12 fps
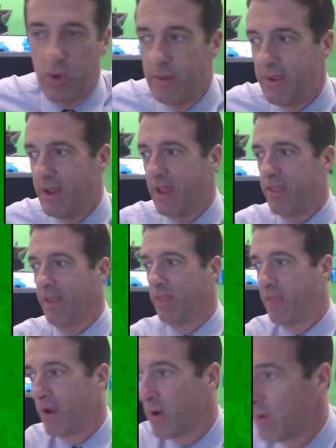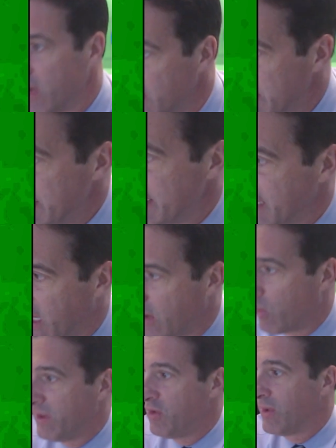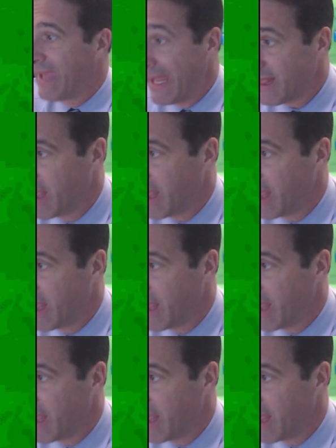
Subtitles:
to be anything there when you get